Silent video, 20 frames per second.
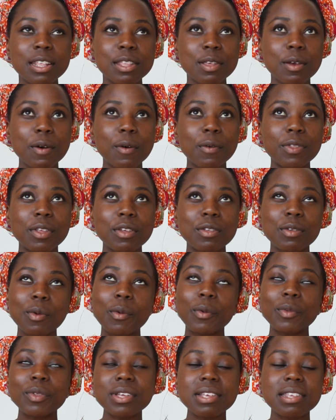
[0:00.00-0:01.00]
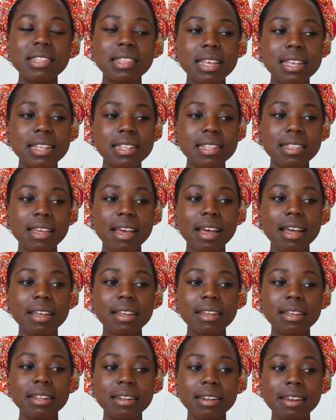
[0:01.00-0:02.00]
So there's all these things
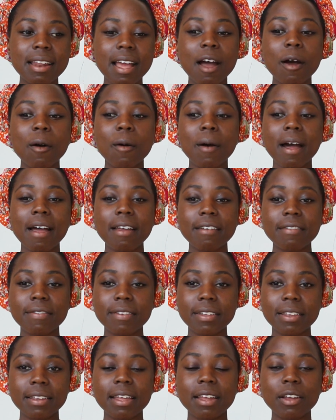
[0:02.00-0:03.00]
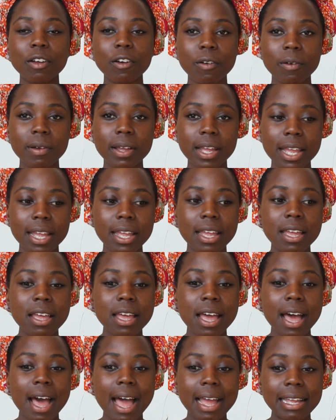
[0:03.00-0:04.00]
that now I feel like, okay,
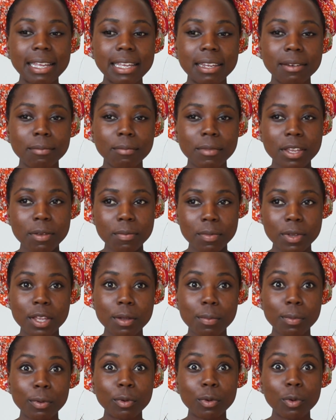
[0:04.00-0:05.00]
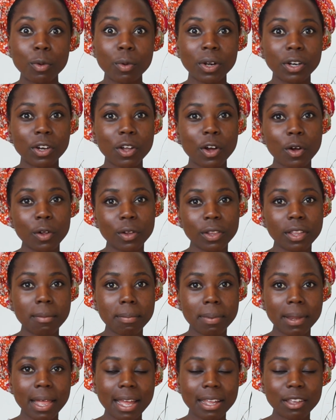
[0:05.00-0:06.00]
I can meet people who are not only
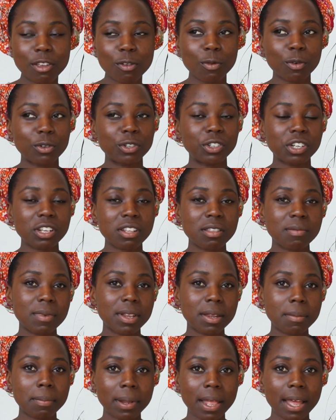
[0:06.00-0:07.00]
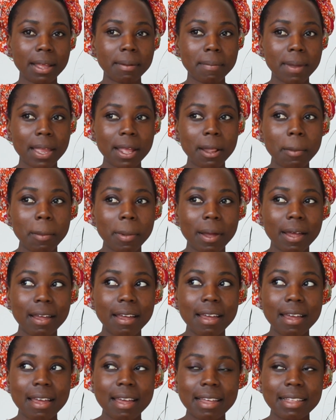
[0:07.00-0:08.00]
black, you won't just meet a black male,
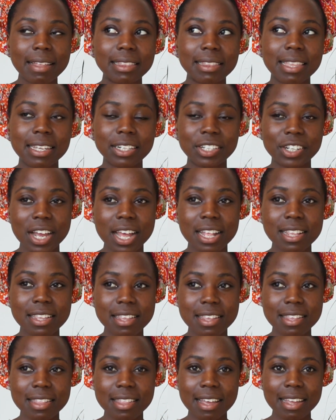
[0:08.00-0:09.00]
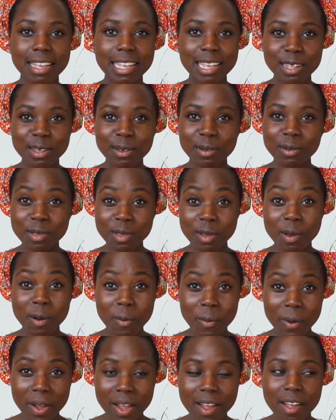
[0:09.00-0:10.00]
but the chances that he's also
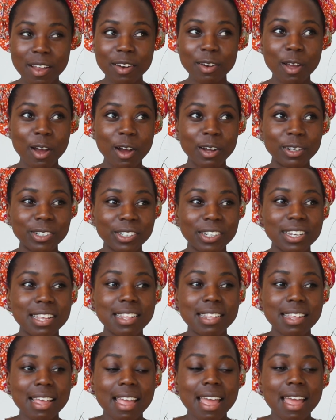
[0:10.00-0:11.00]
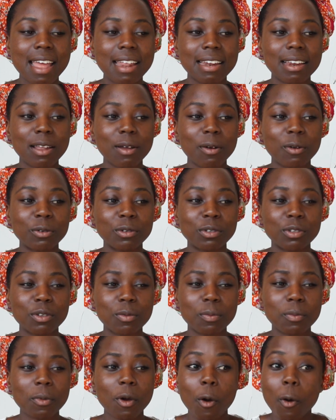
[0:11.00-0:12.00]
aware and conscious and
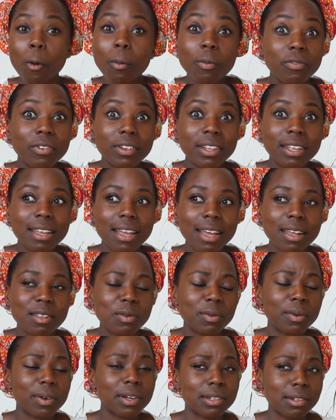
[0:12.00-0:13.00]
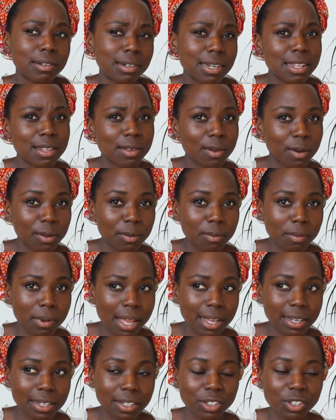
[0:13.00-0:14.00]
also hopefully has worked on his own
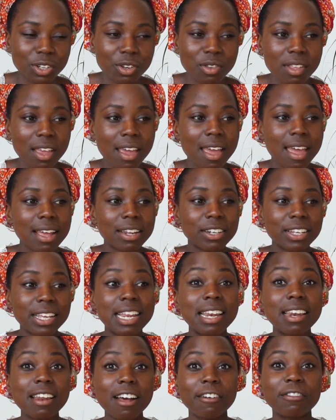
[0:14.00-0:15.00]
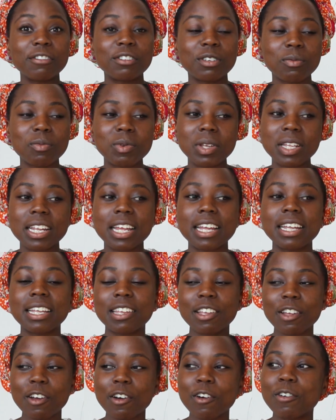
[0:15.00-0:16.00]
black issues enough to be
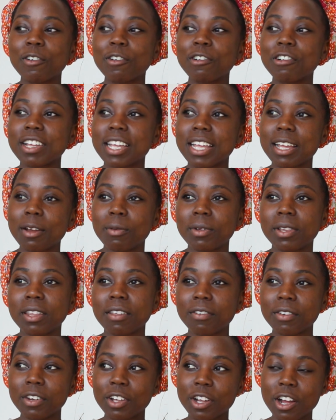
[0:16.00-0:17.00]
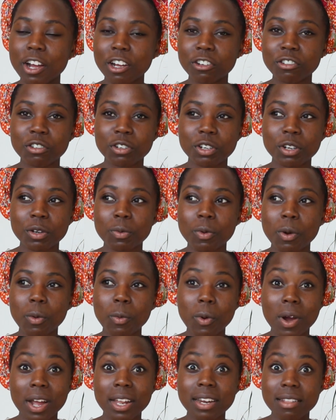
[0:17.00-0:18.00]
like, yo, okay, we live in a country where
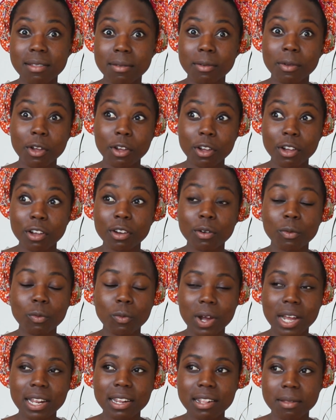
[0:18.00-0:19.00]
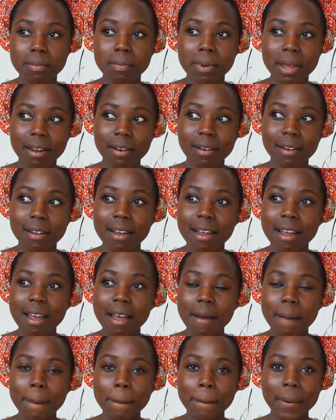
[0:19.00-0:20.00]
white is good, white is better,
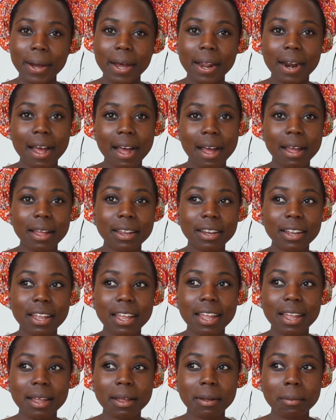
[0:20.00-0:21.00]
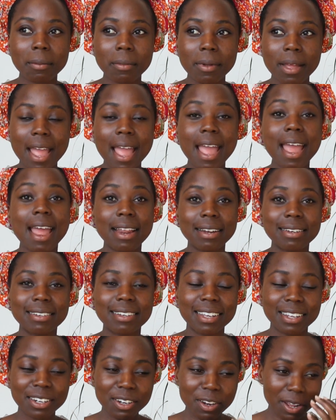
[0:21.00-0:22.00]
but I,
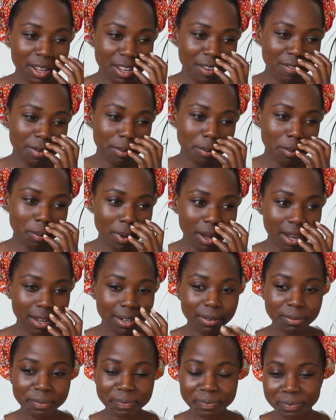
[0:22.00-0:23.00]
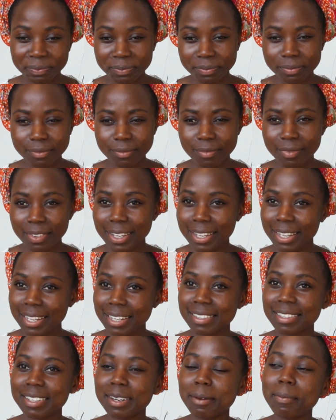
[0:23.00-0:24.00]
and not even but,
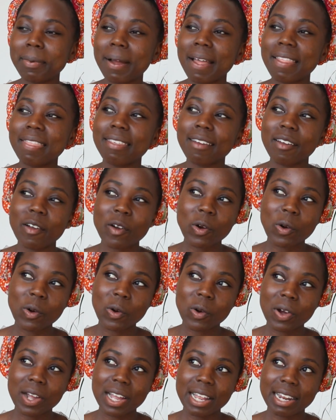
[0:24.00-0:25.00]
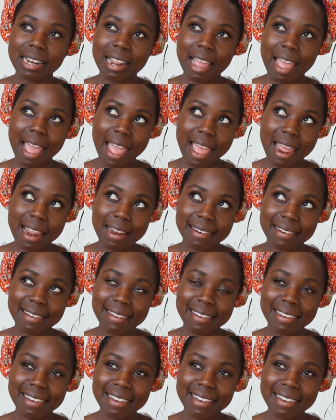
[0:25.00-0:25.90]
is it a but there or an and?